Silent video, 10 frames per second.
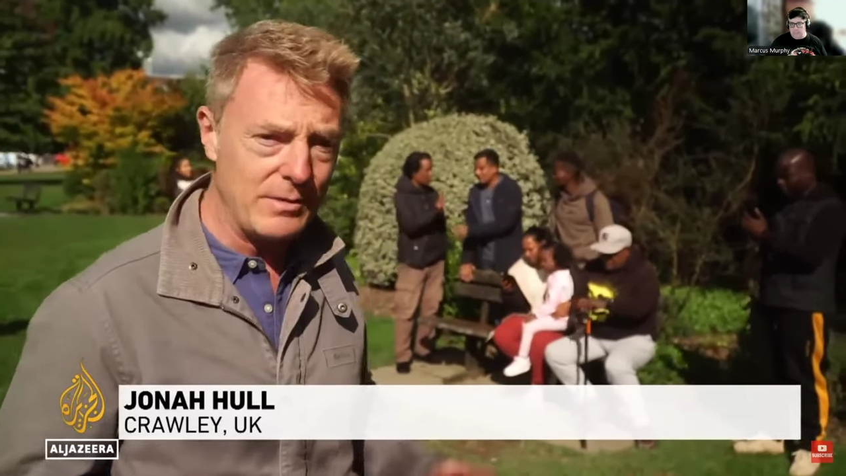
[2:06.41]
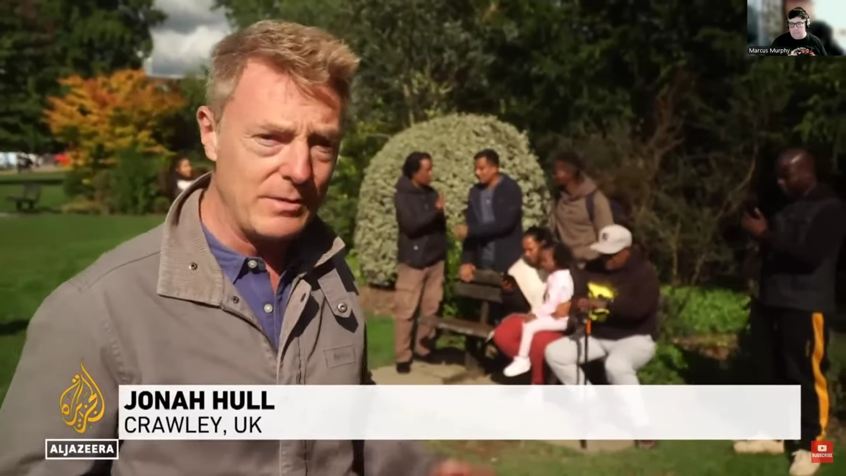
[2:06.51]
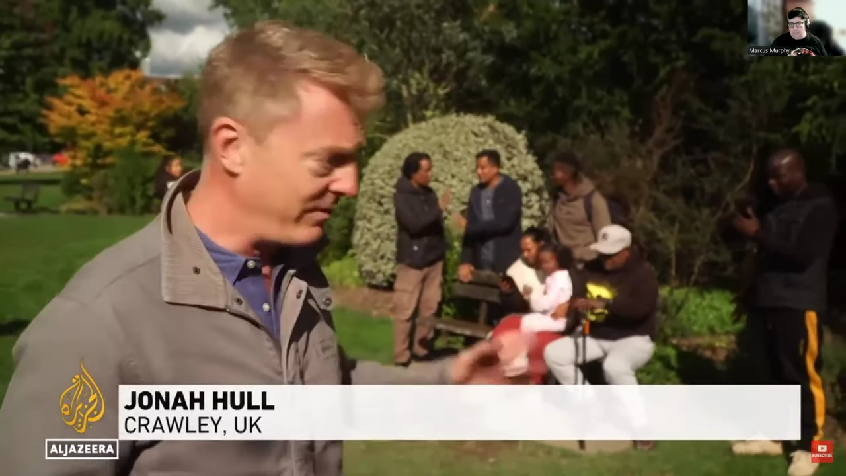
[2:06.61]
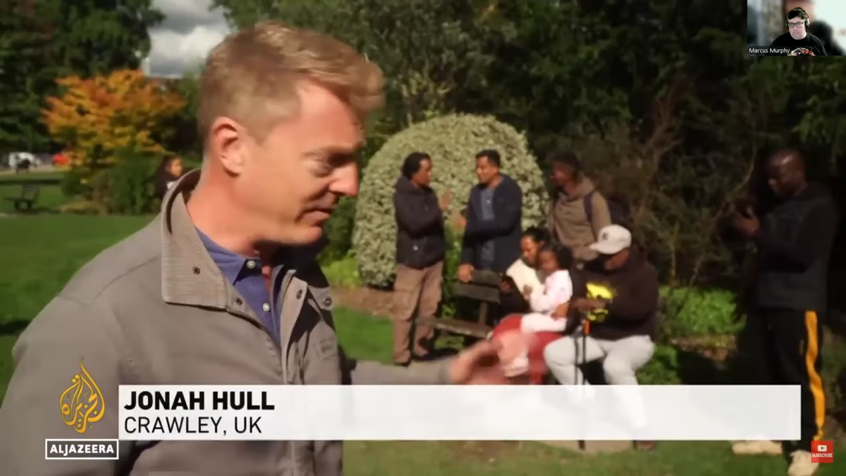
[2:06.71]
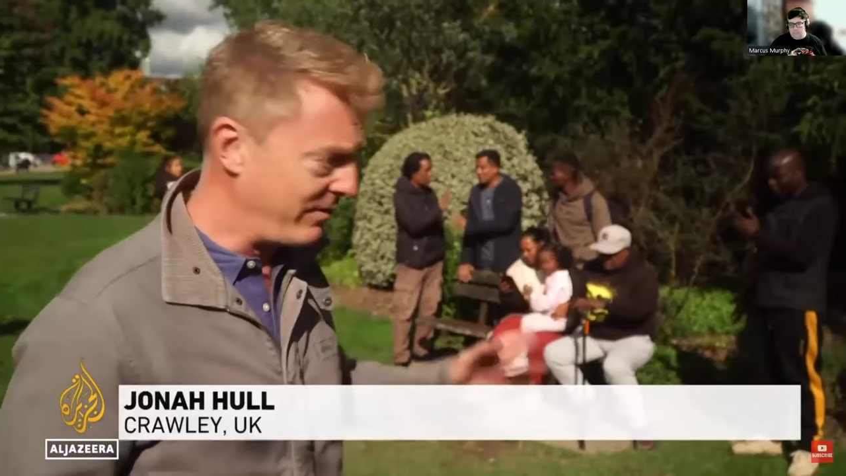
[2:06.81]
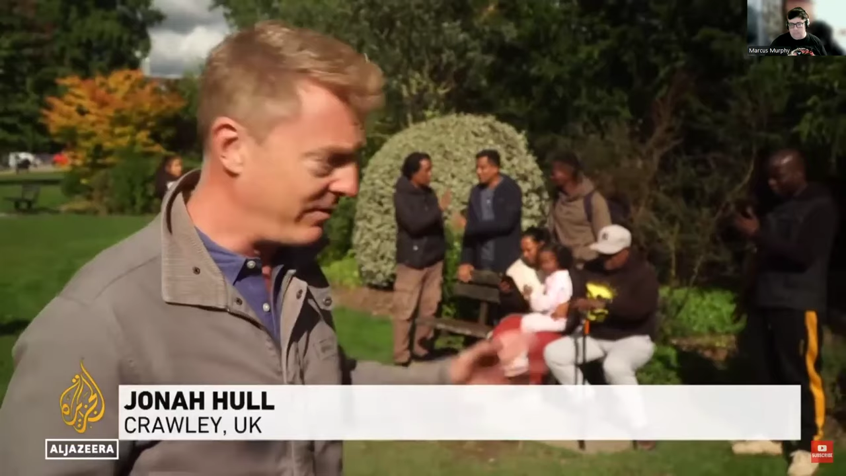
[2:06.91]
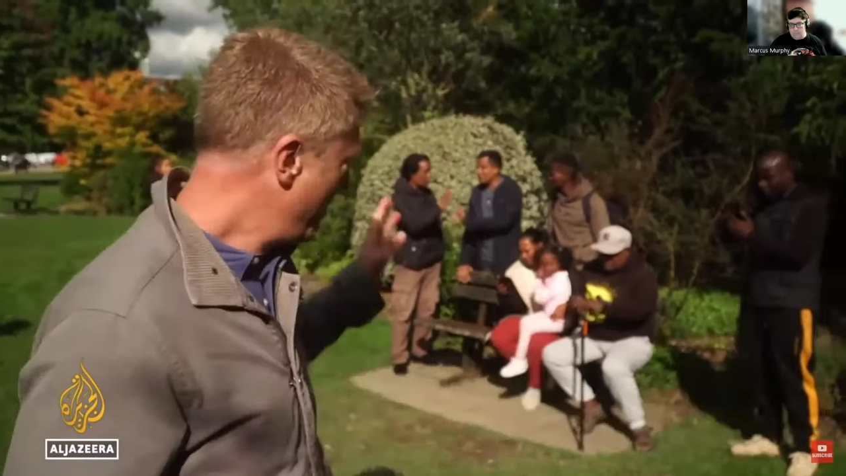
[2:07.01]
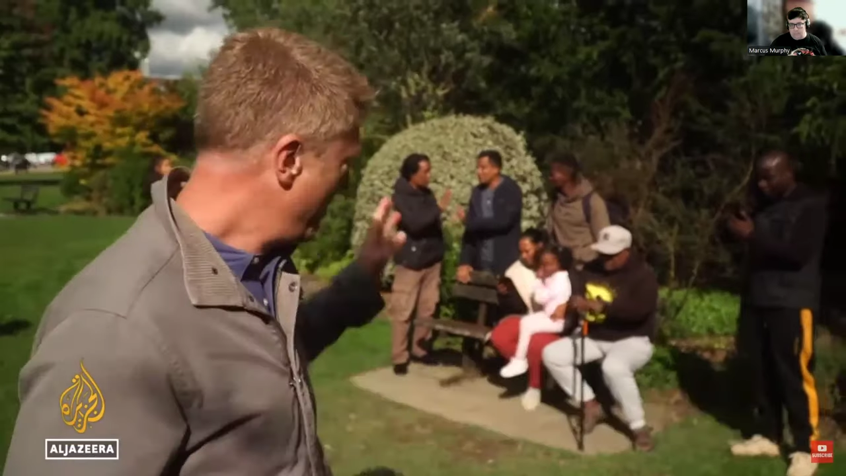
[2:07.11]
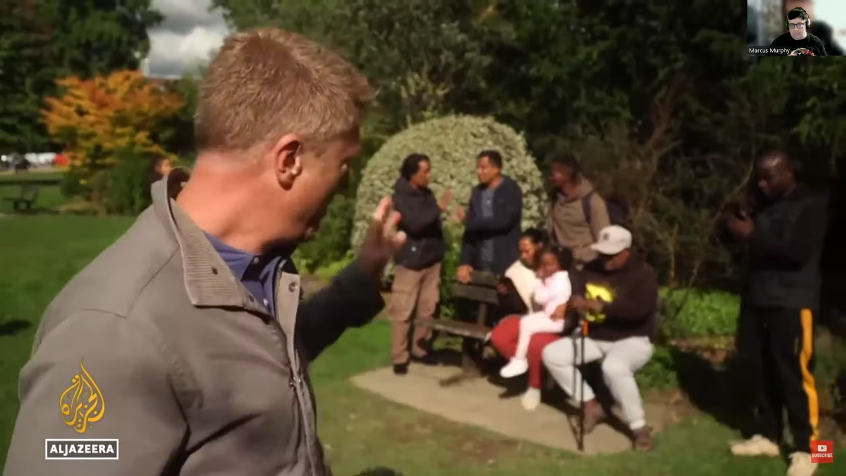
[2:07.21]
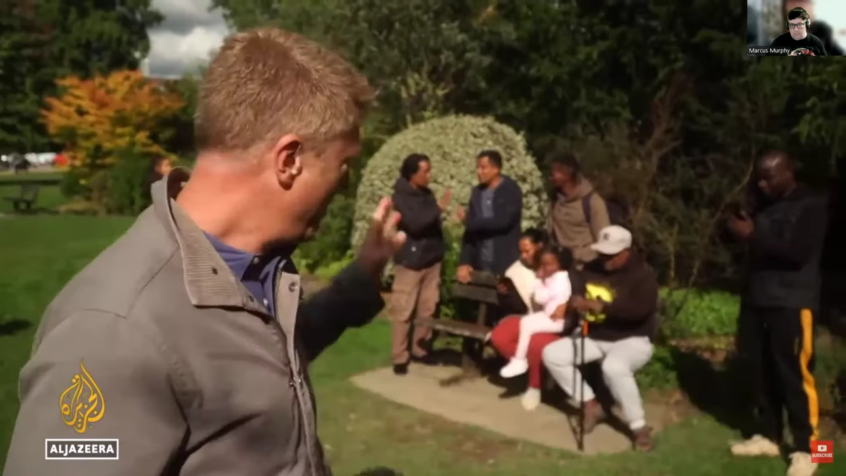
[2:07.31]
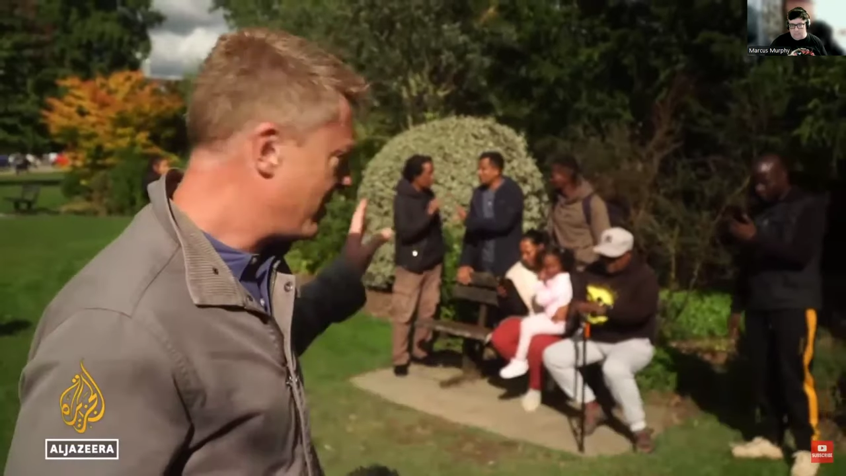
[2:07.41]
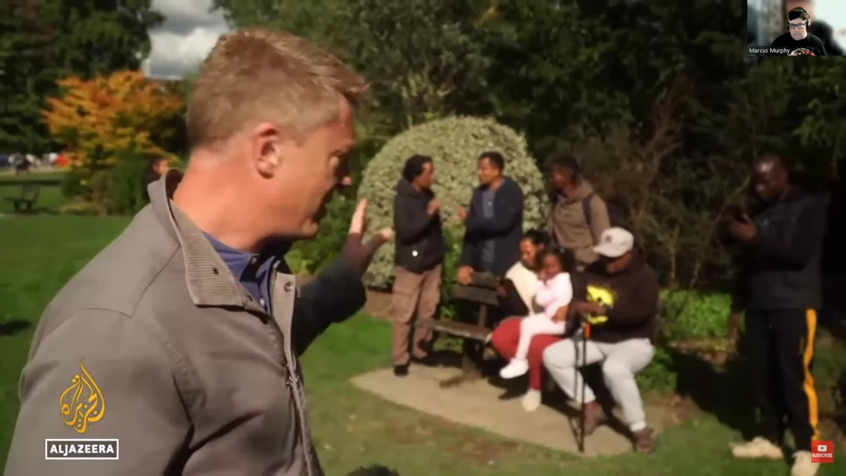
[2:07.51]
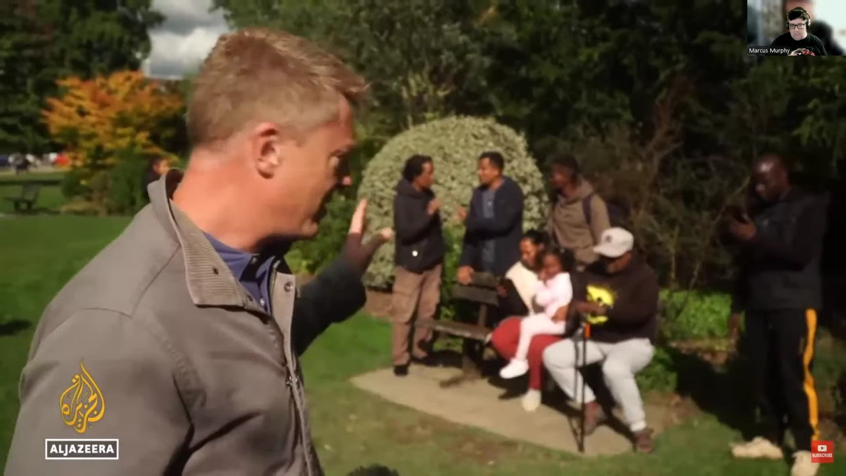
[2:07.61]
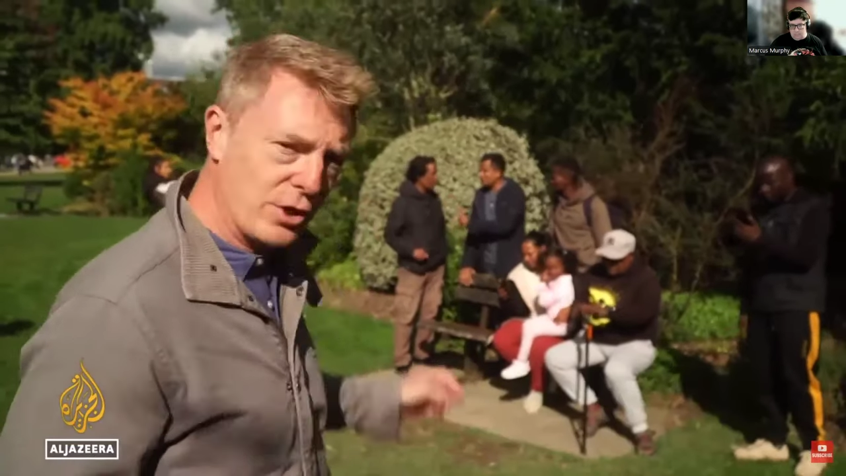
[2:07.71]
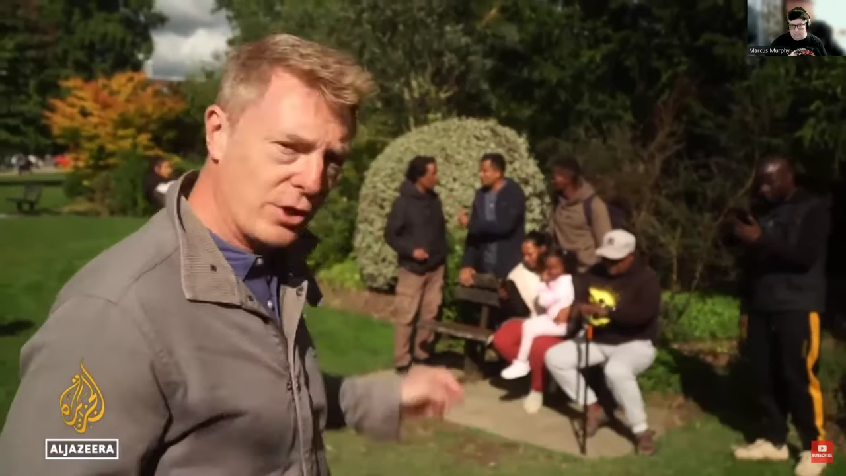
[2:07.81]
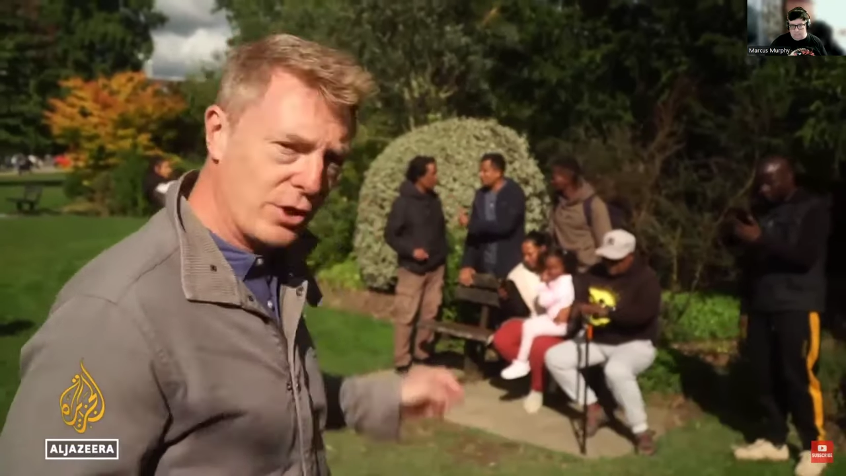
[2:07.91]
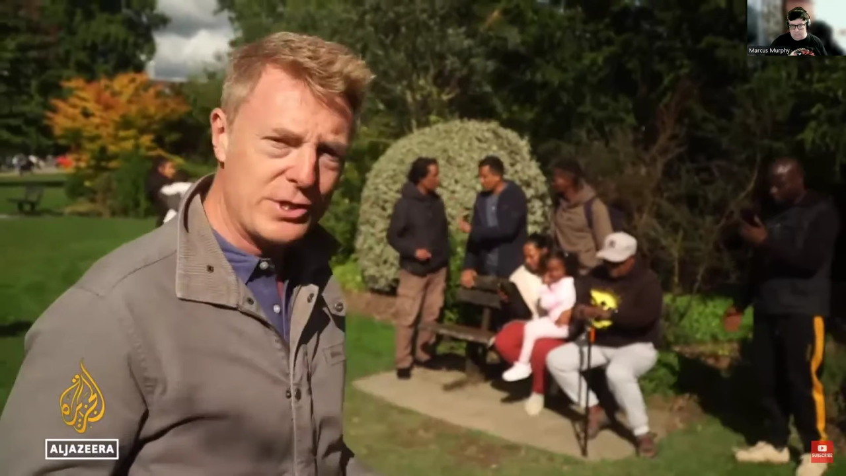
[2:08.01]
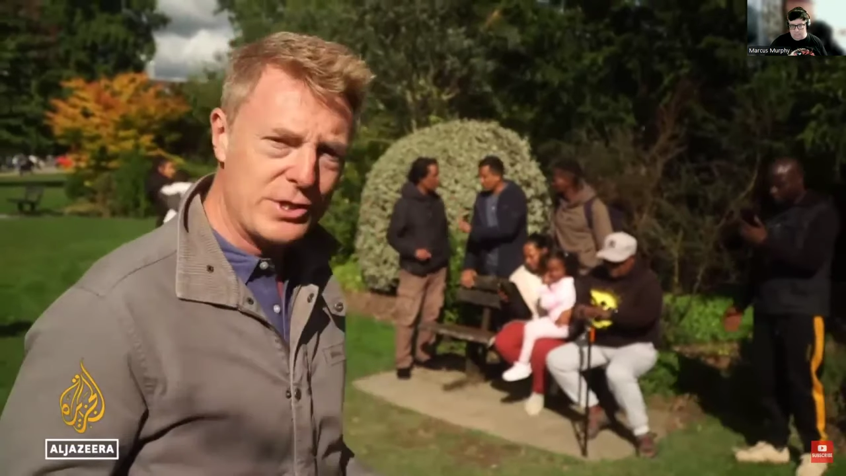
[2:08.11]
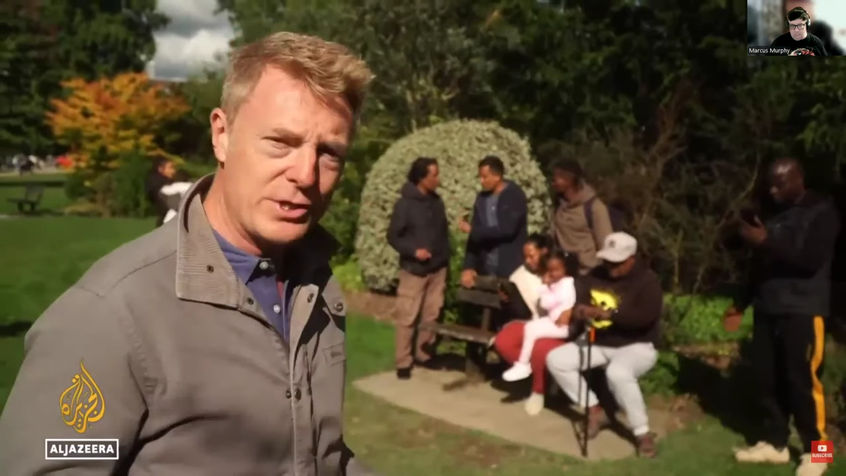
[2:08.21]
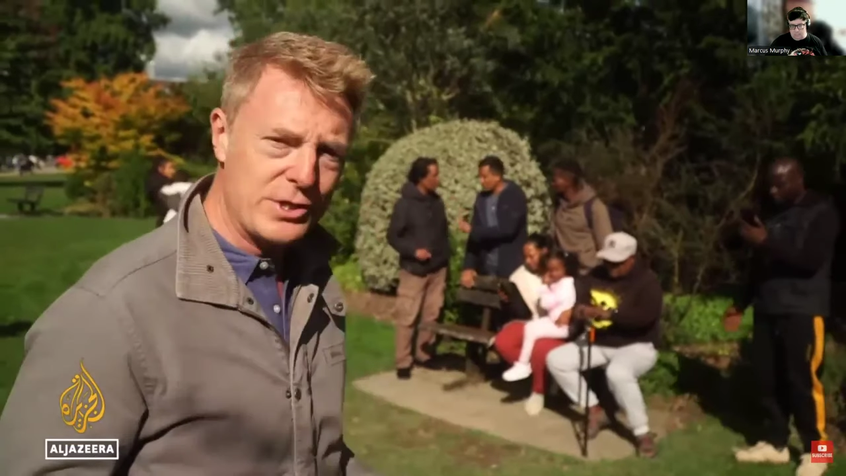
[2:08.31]
But for members of the
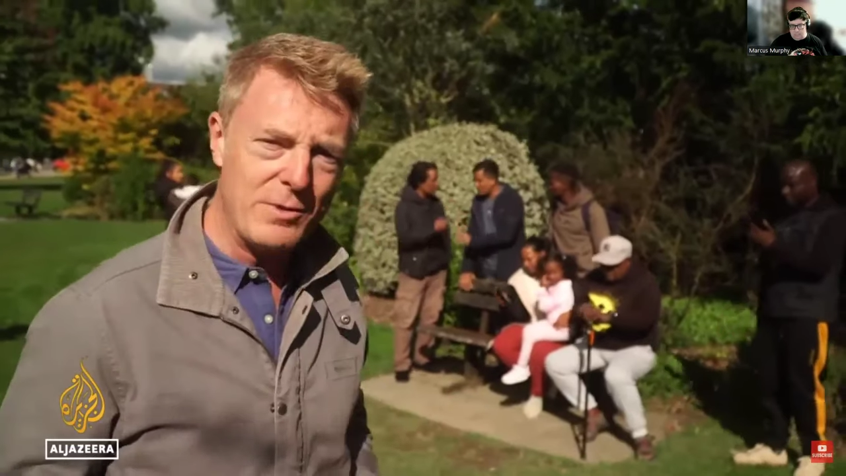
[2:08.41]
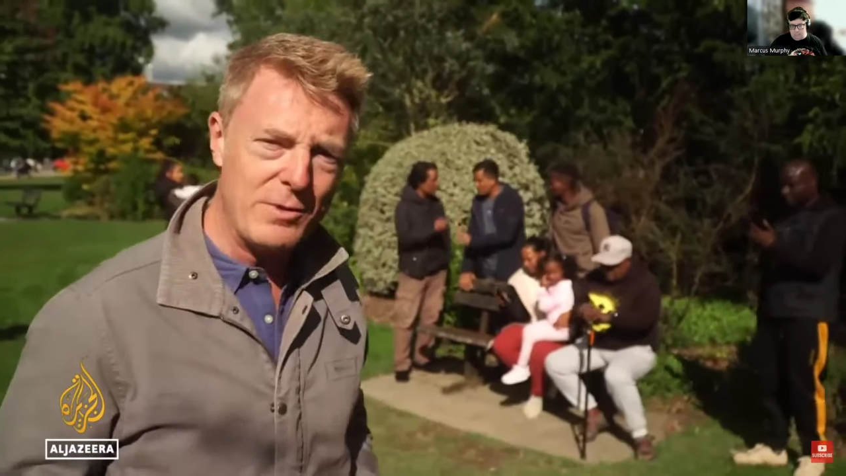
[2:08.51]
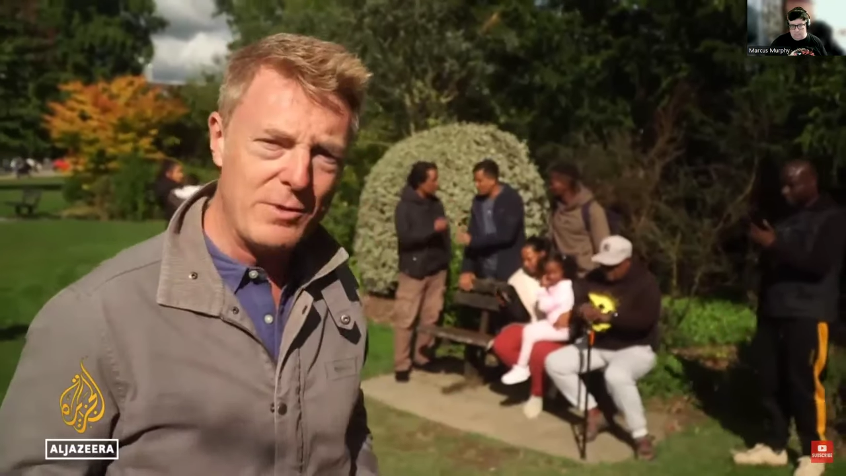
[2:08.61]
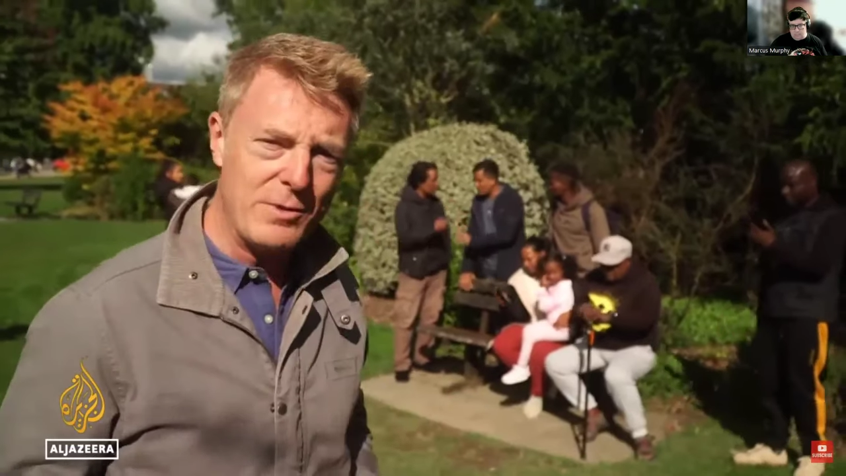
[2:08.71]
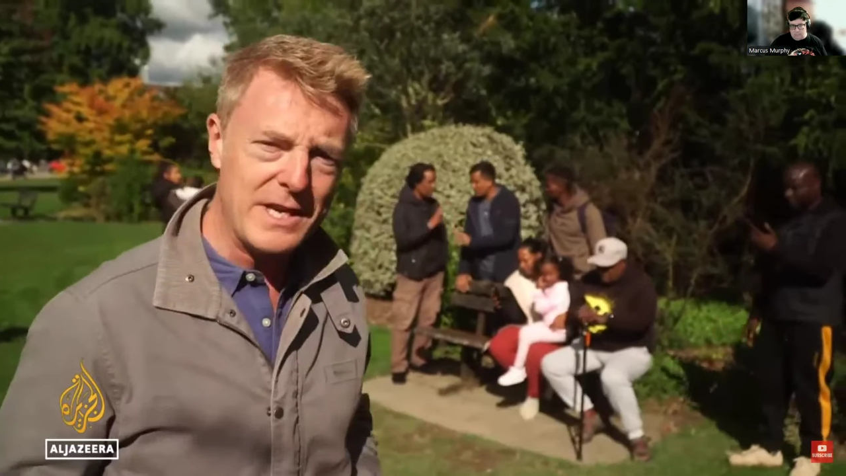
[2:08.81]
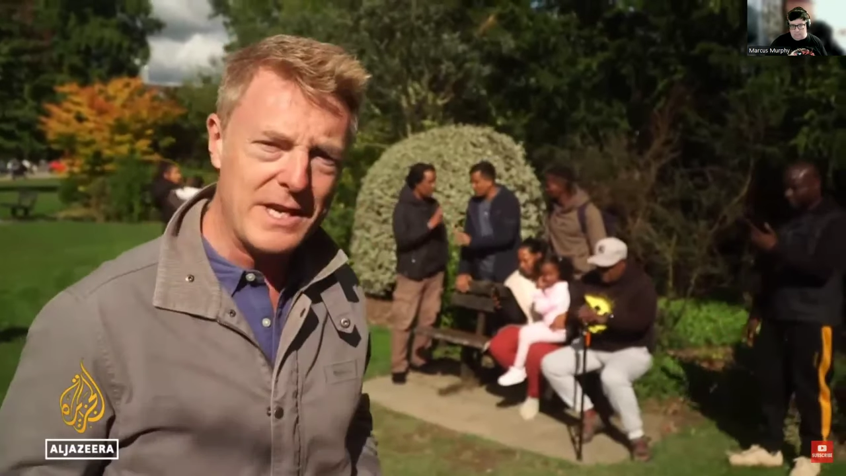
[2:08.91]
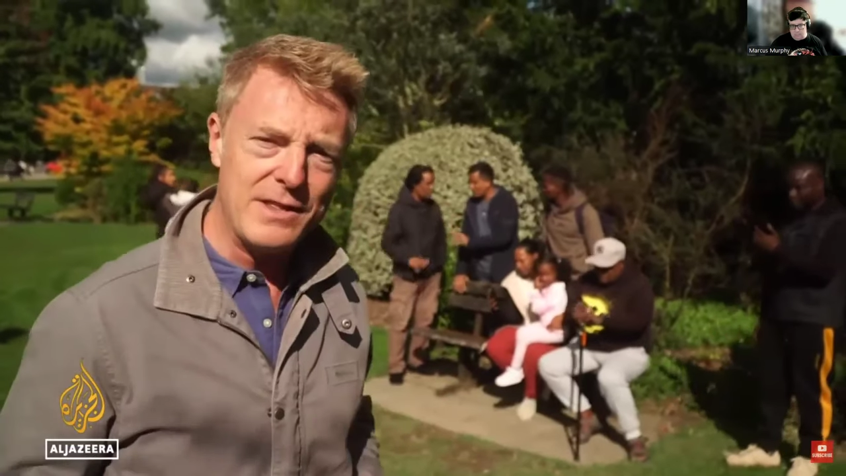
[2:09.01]
Chagossian community